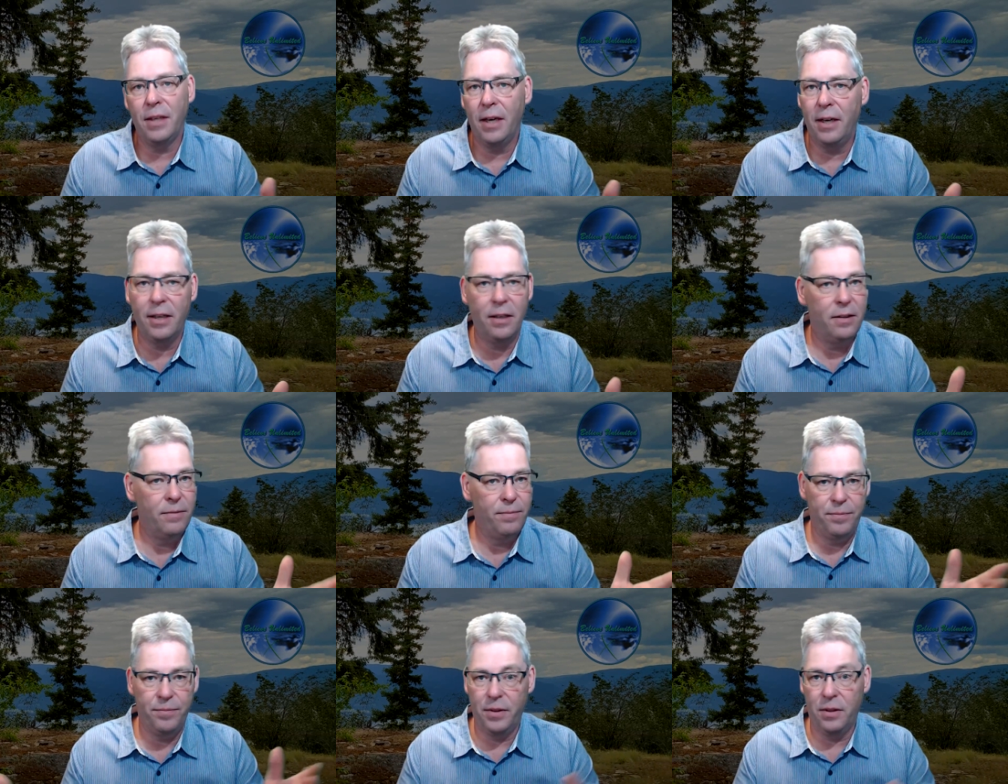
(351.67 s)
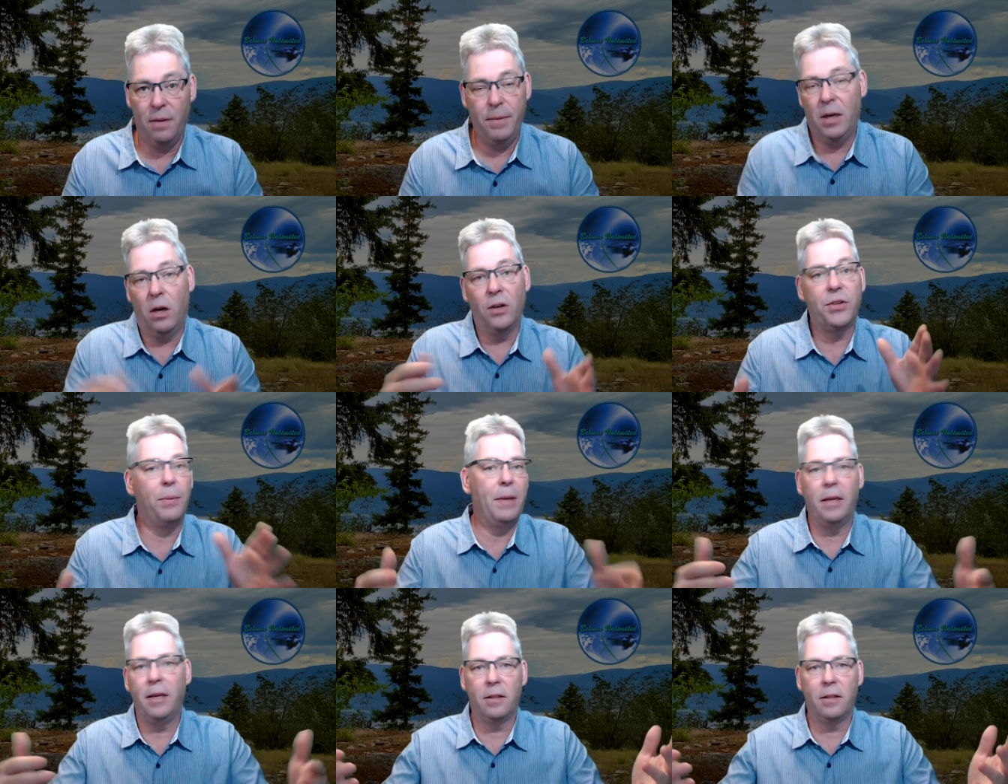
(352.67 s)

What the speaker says: And ultimately